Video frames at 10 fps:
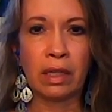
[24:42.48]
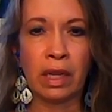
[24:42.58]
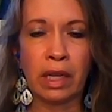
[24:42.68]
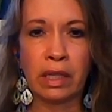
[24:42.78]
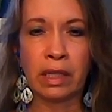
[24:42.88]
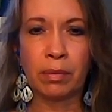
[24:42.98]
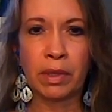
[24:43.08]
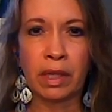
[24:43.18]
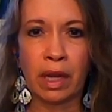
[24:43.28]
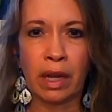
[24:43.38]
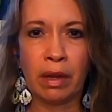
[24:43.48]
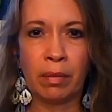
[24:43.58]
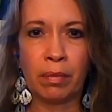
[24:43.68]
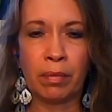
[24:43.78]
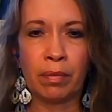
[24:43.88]
Take some
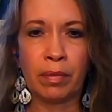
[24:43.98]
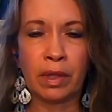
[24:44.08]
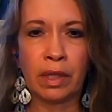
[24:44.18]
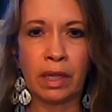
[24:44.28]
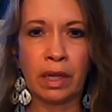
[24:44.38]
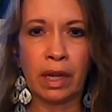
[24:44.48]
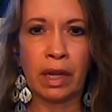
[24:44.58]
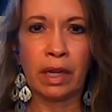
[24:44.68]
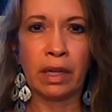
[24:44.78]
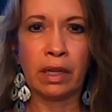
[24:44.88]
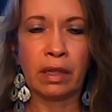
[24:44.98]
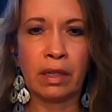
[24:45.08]
time today